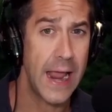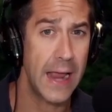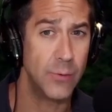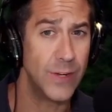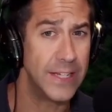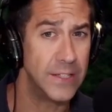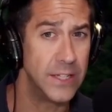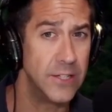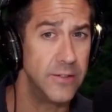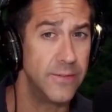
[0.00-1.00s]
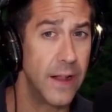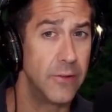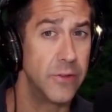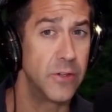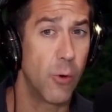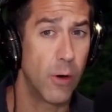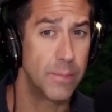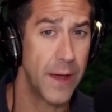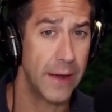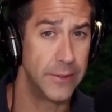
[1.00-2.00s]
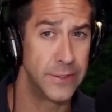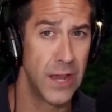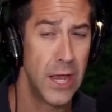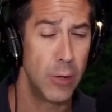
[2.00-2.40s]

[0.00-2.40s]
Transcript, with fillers: and we continue to follow the court battle battles